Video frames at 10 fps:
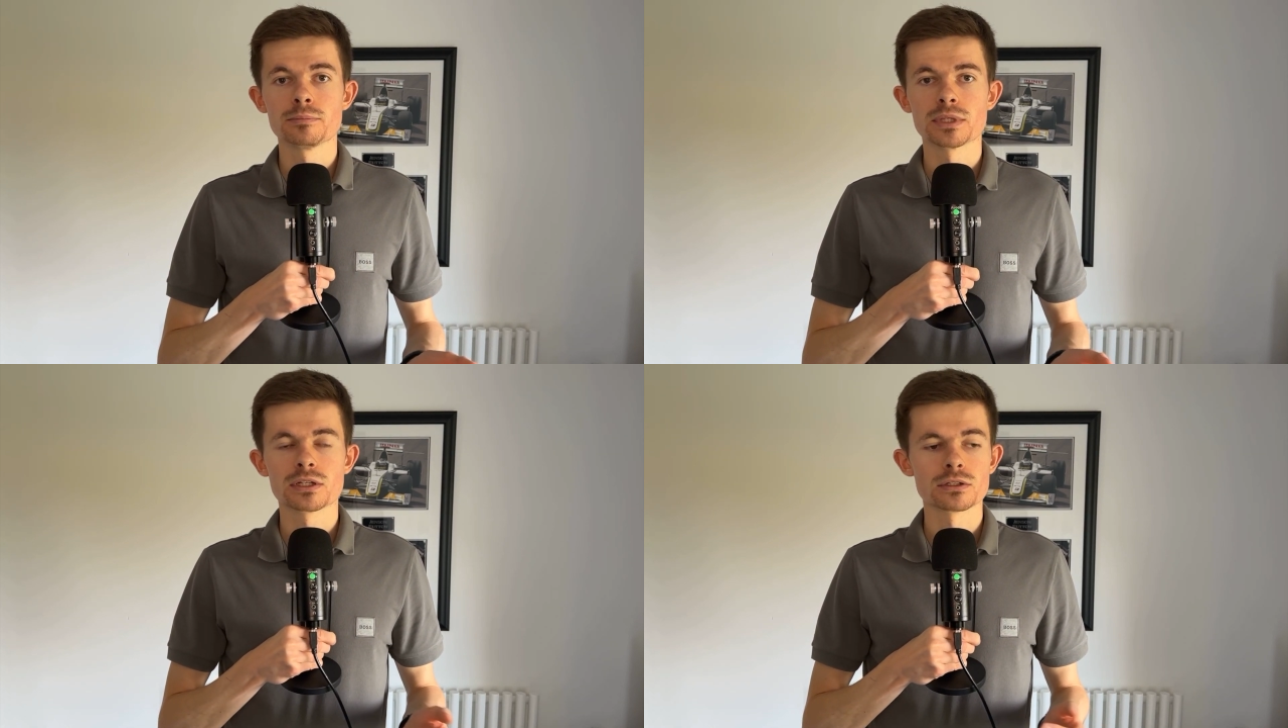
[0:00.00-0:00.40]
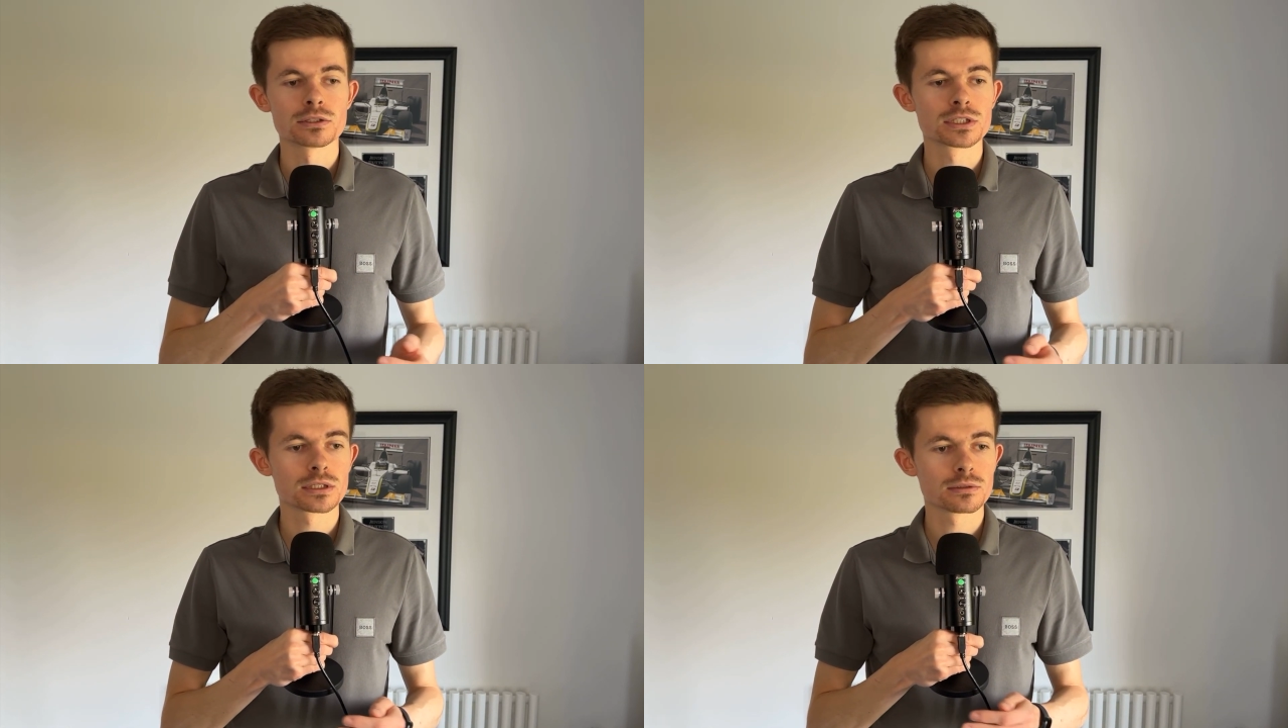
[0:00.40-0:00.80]

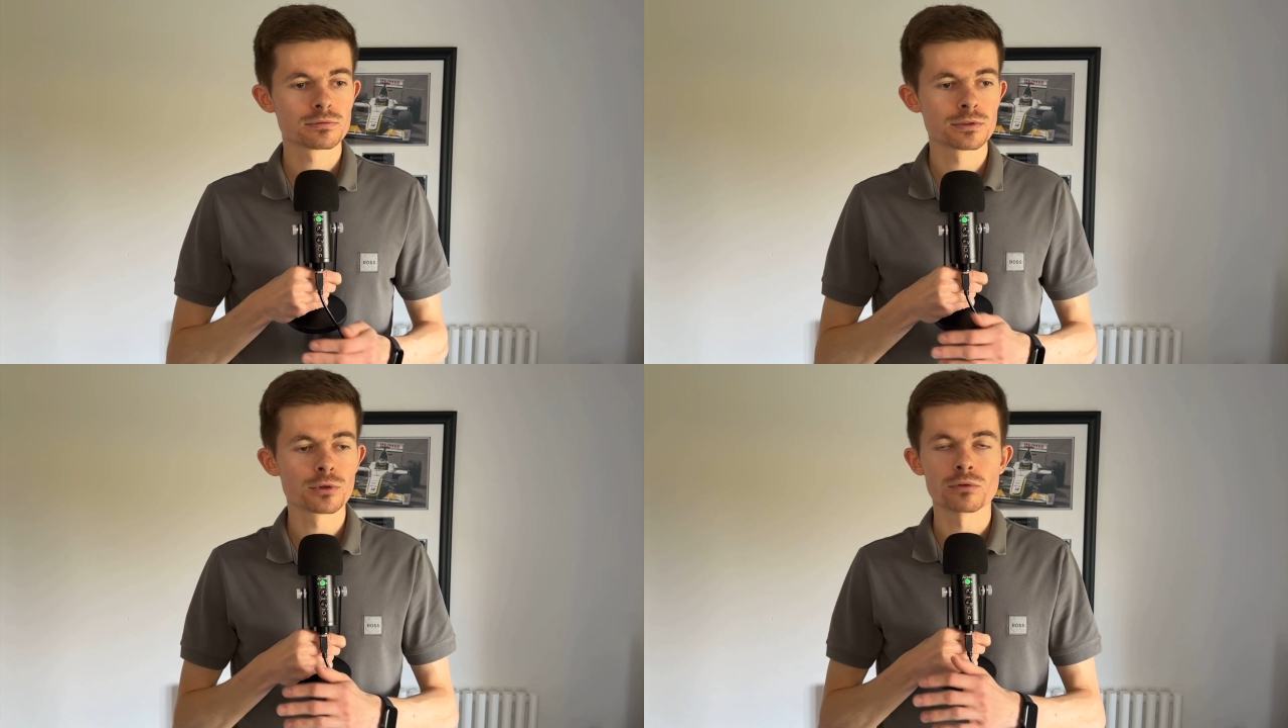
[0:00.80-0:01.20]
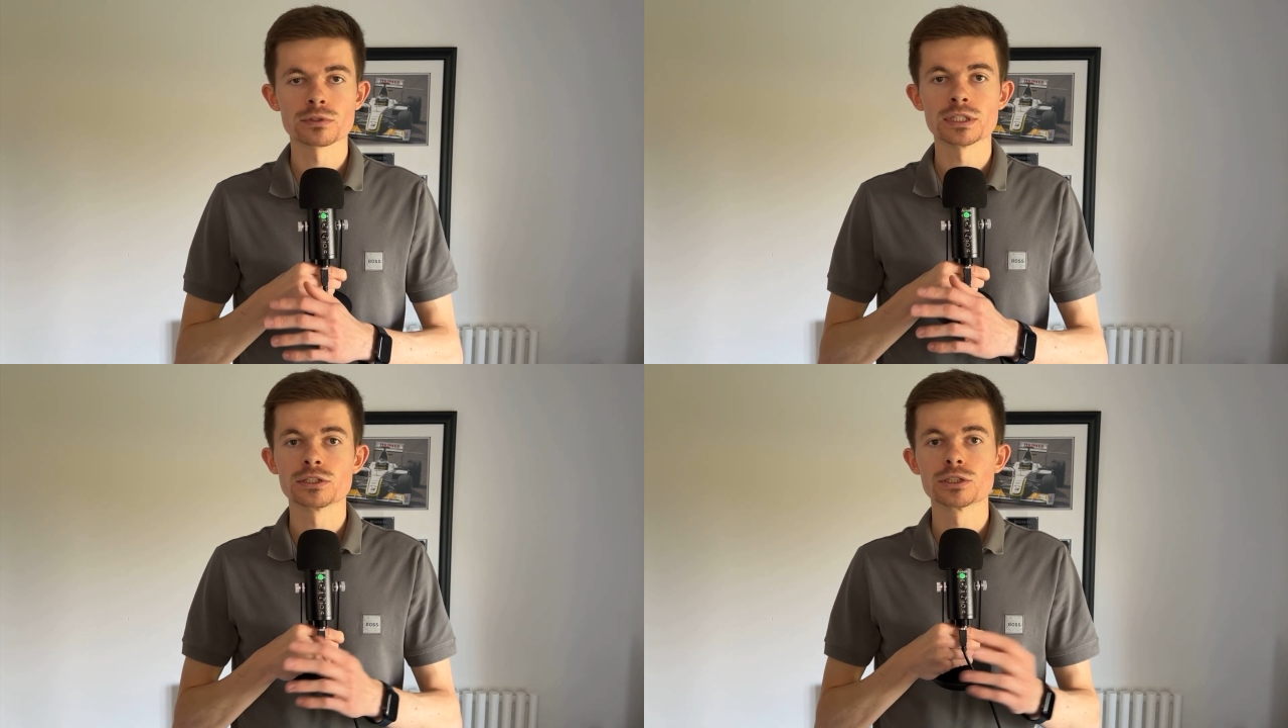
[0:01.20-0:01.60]
because they've got
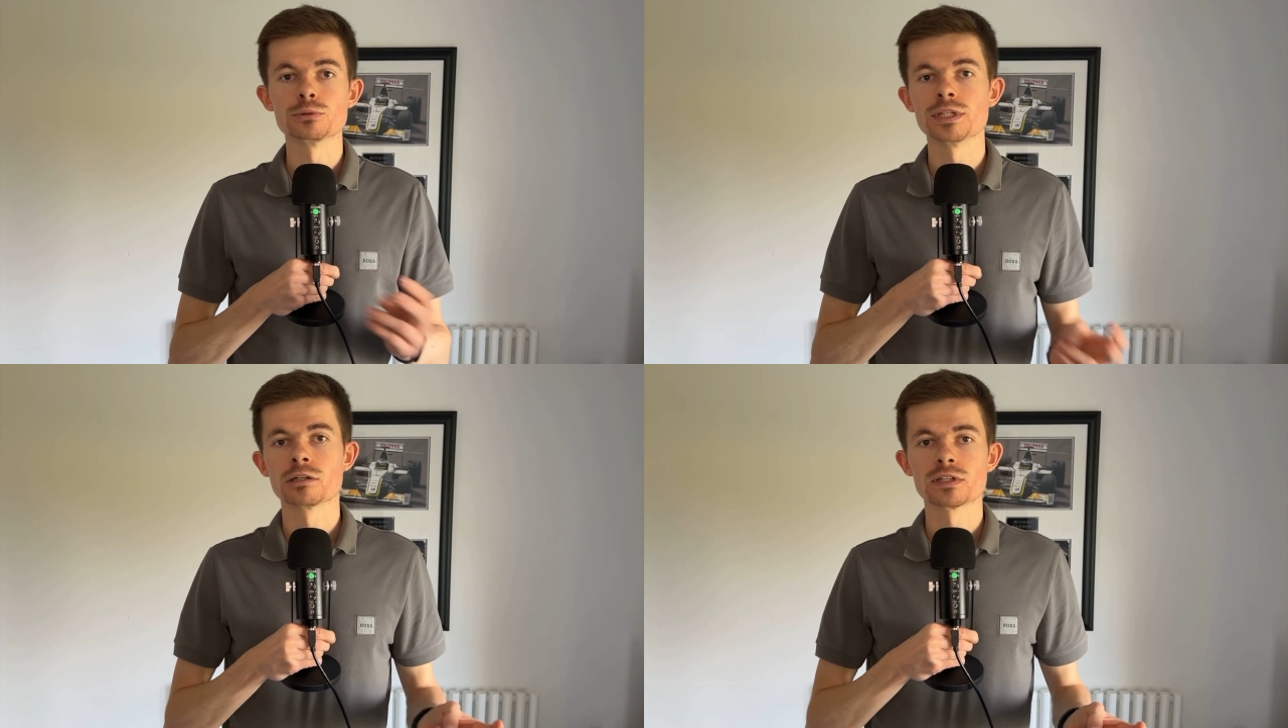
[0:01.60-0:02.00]
the two DRS